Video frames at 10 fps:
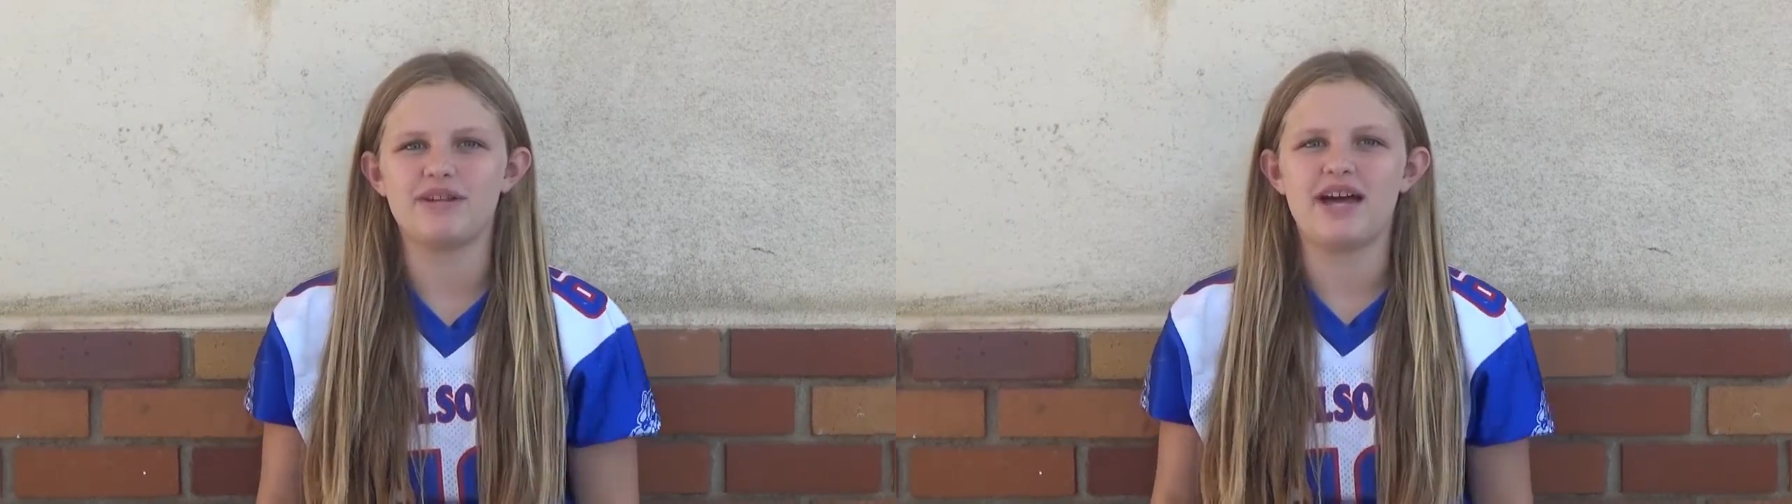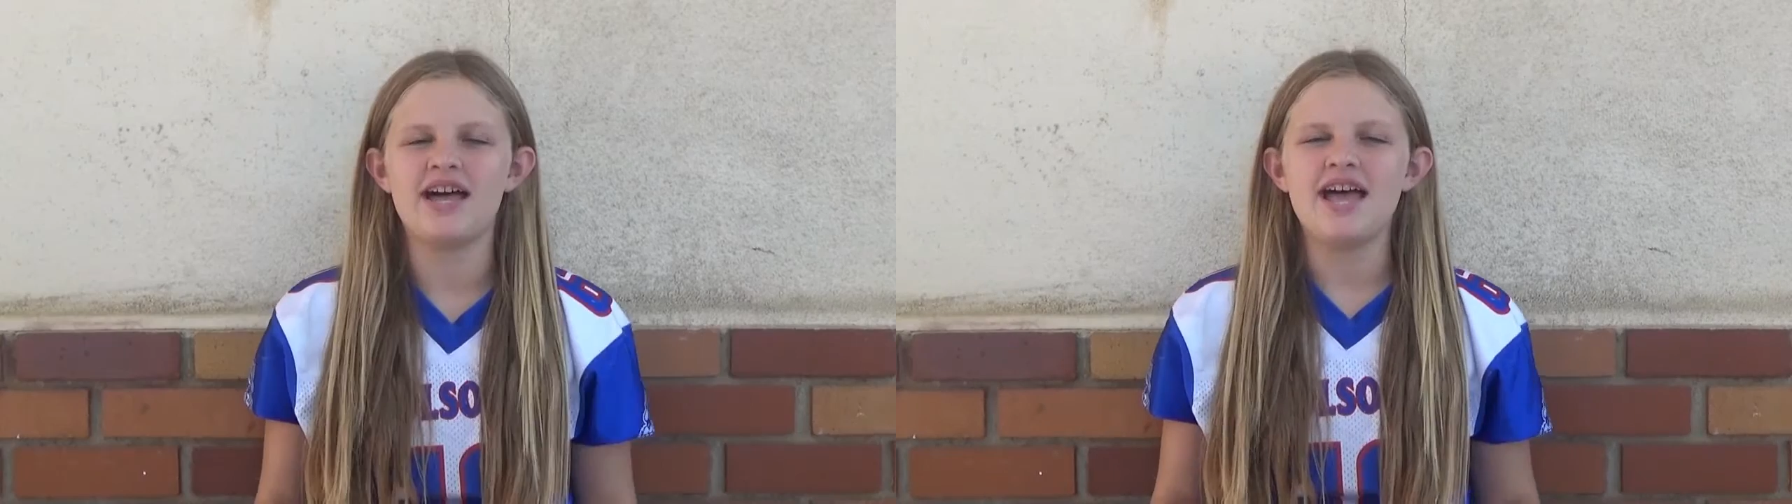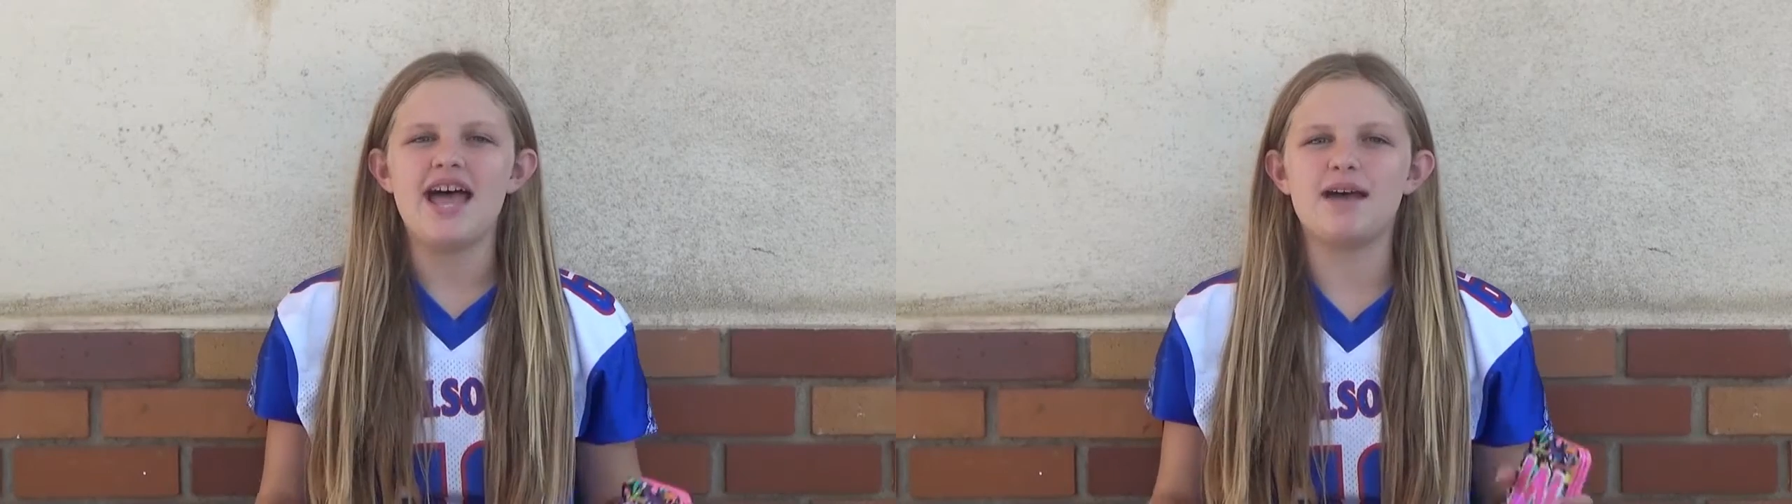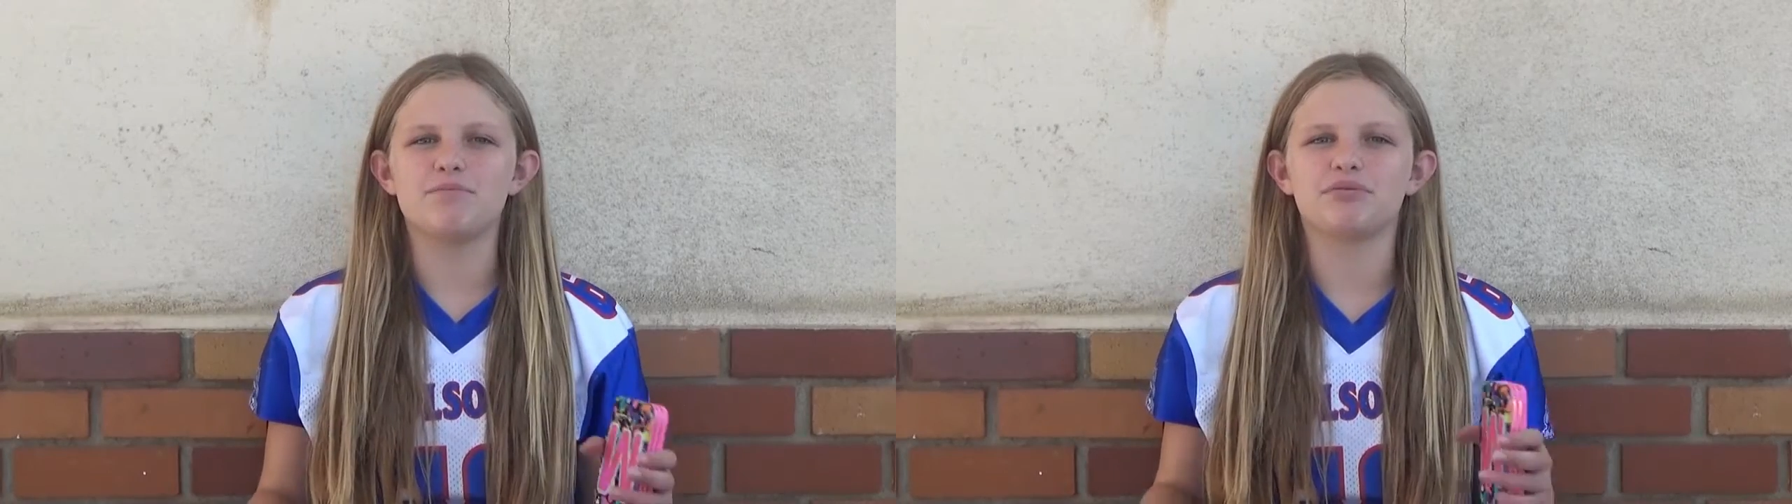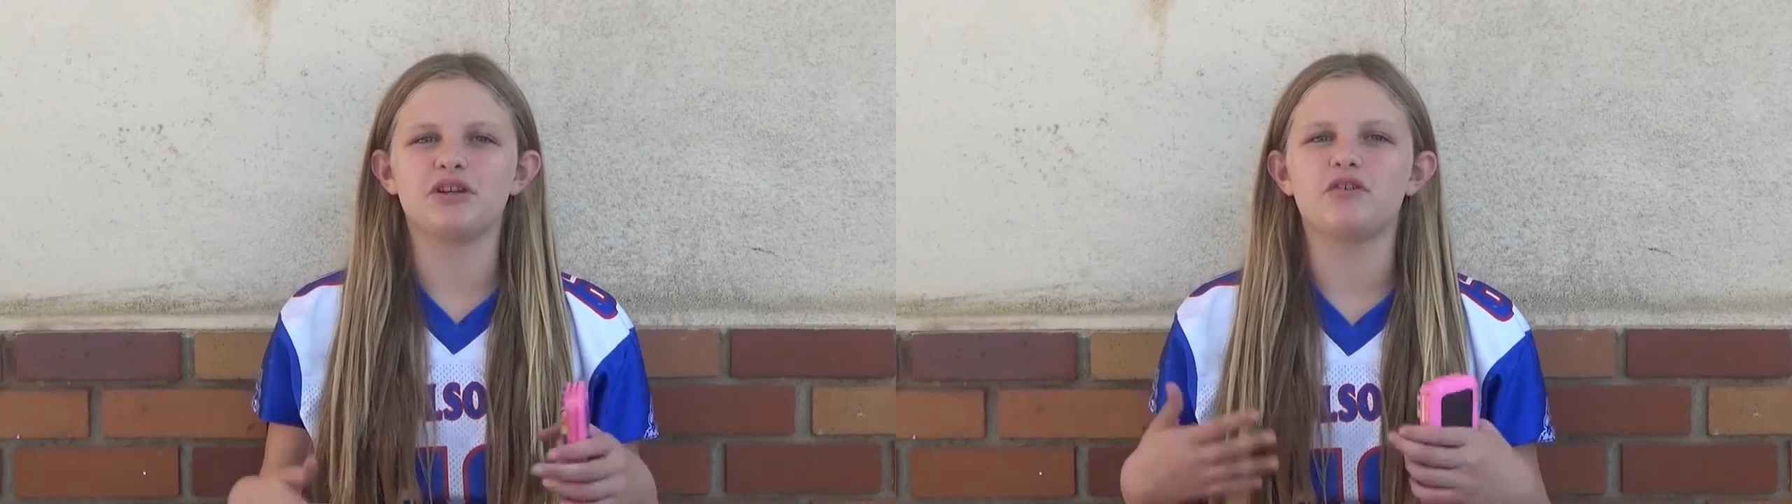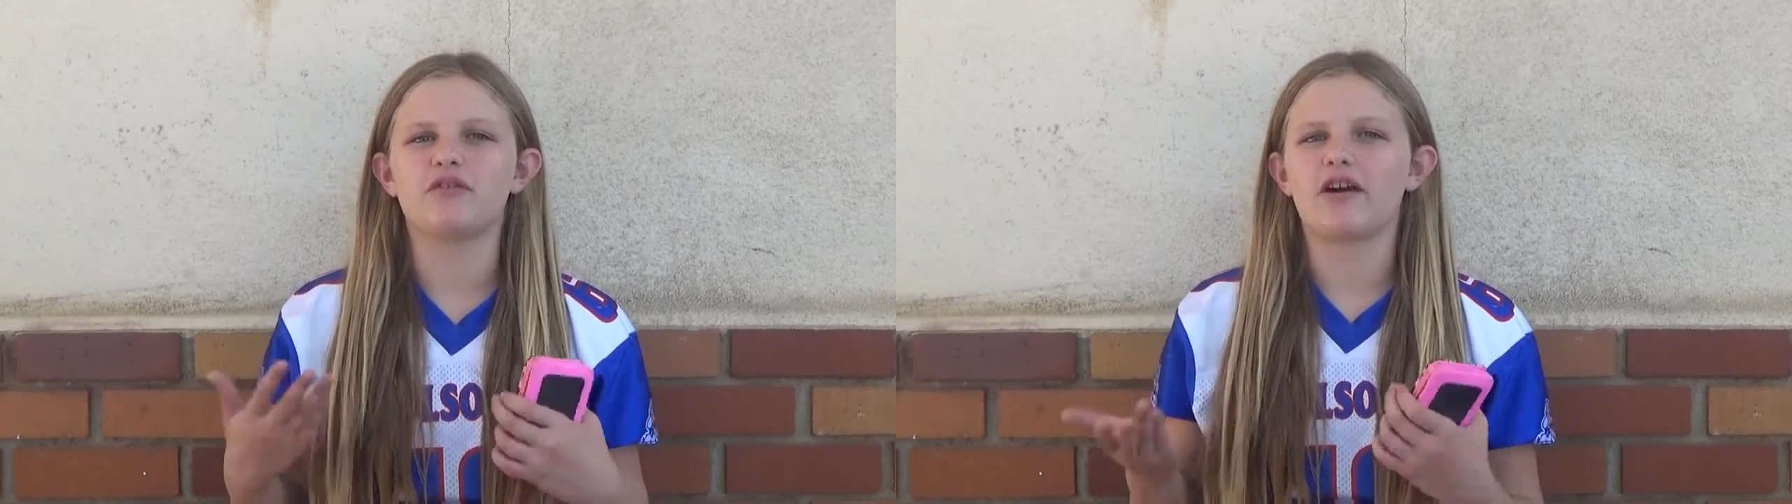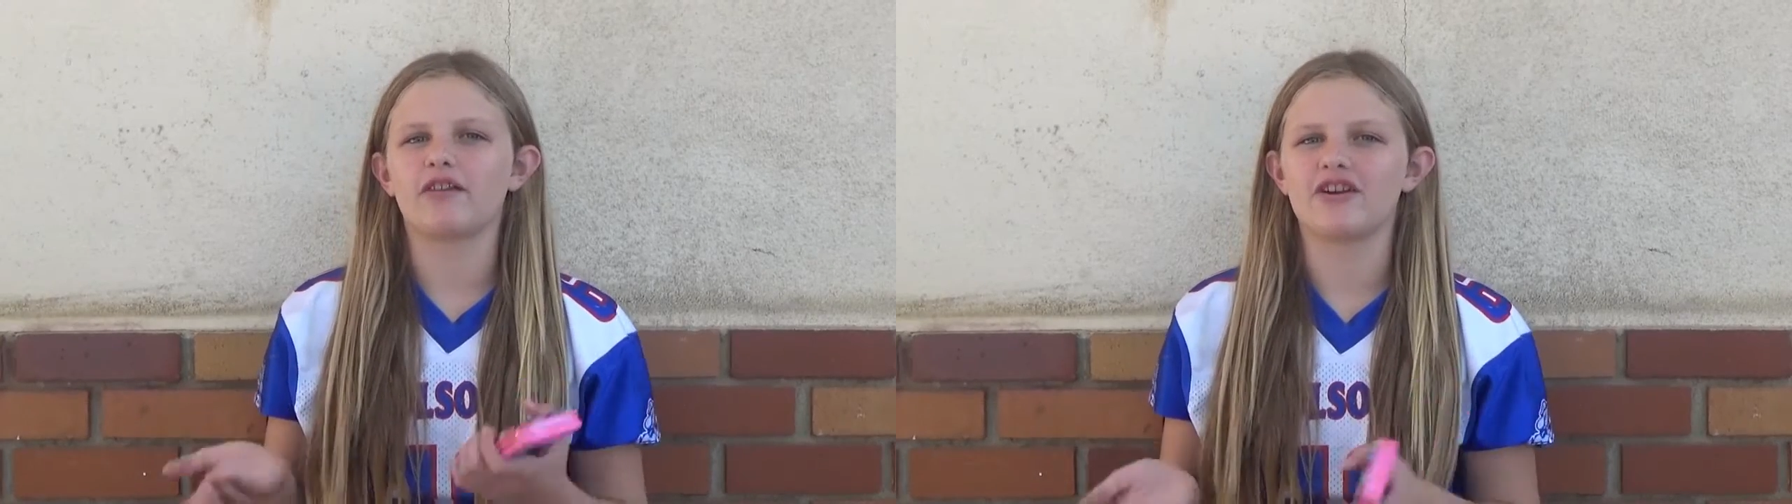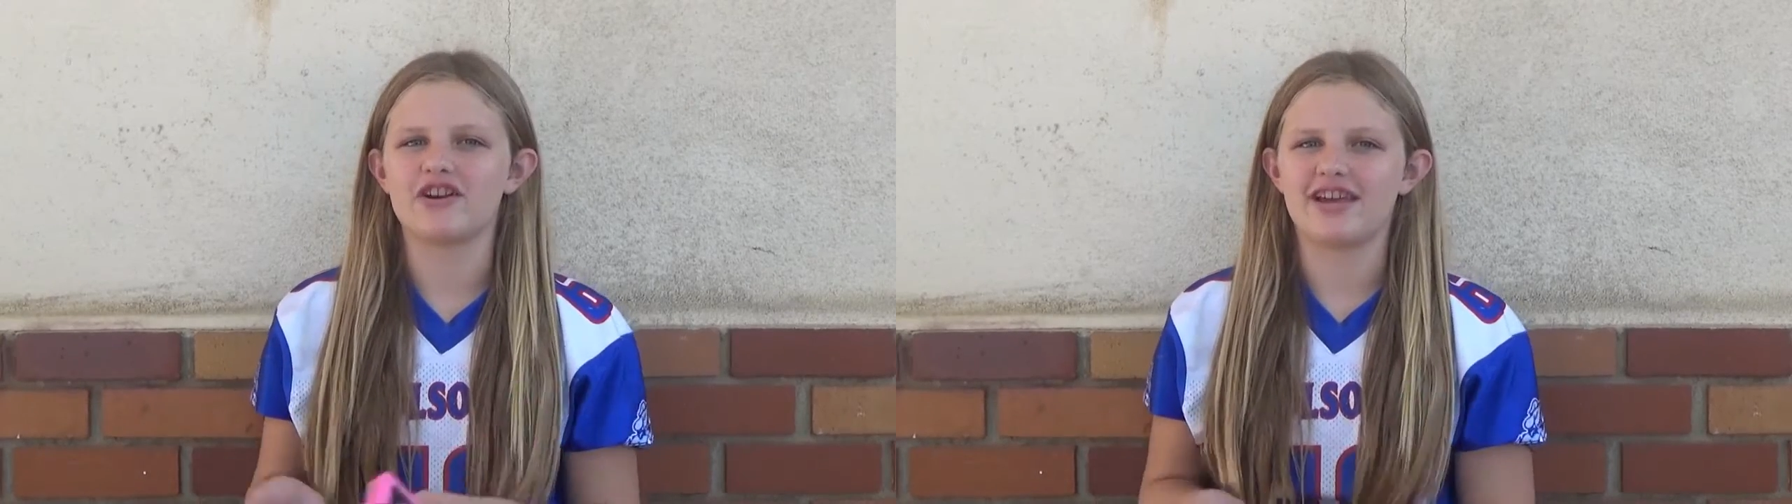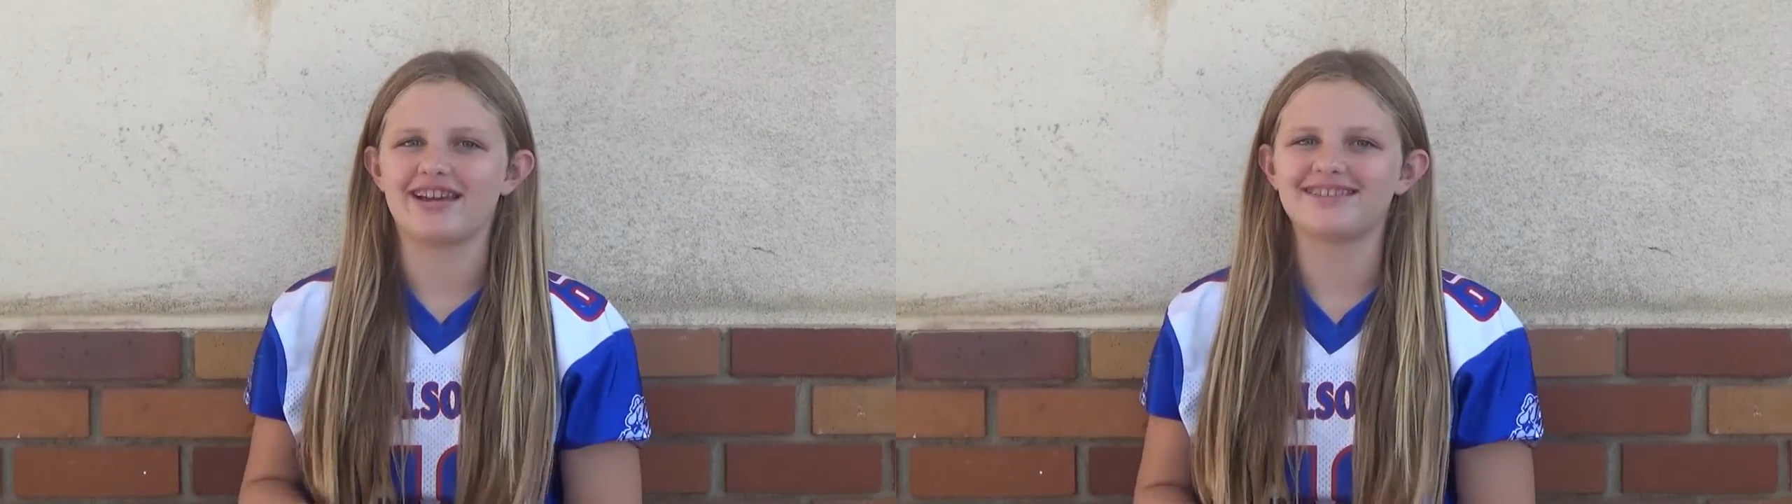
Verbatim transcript: to improve our learning.